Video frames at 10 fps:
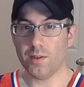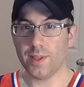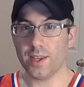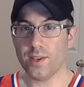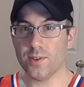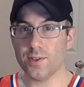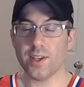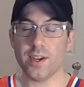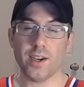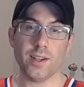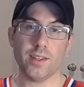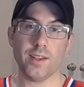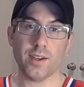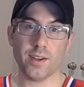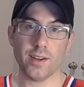They used
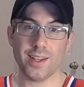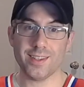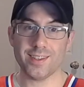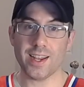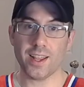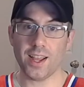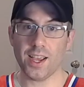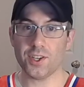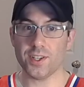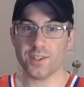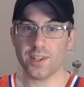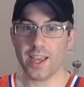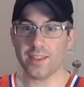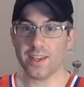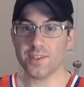their inside connections to
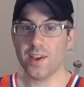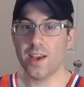get this.